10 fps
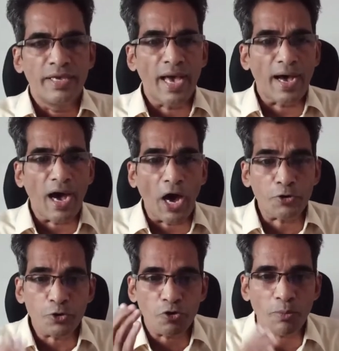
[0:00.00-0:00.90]
Yeah,
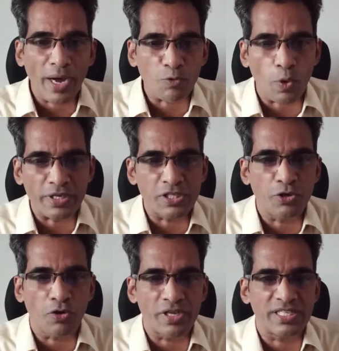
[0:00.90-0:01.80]
Arun Kumar, what is
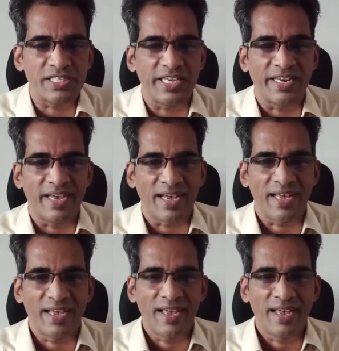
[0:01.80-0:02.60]
your research area?